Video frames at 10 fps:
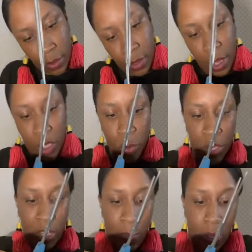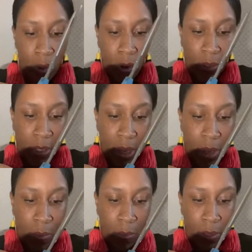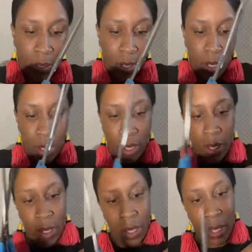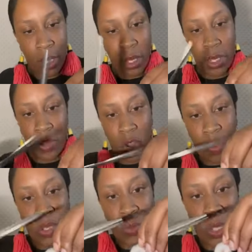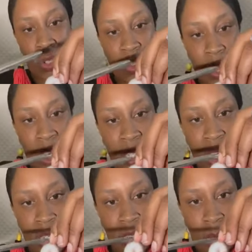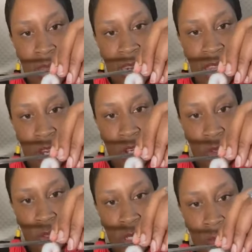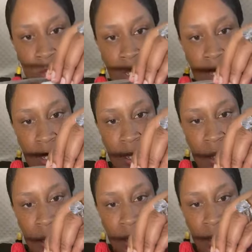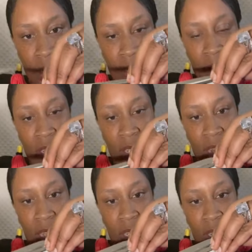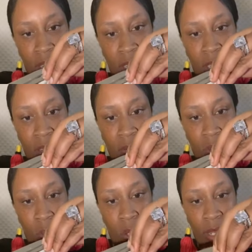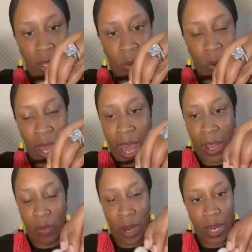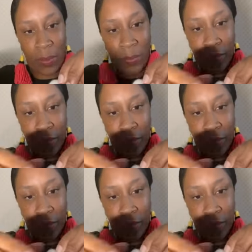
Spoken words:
Now you want to give me a hard time. It's always when you're trying to teach somebody how to do something that the stuff don't want to act right.